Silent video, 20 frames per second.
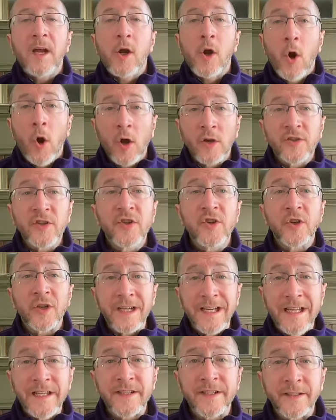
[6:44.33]
causes your
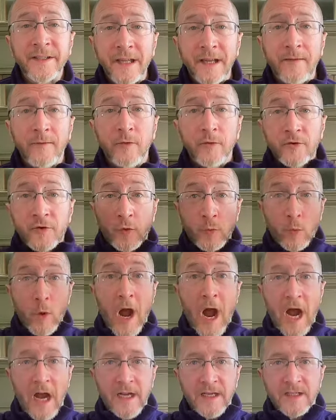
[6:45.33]
insulin level to
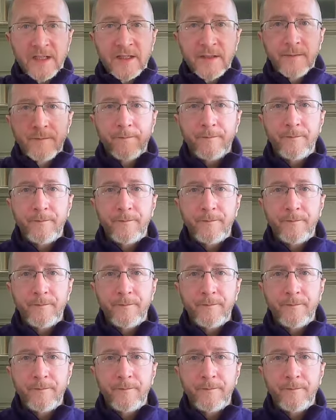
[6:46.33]
rise.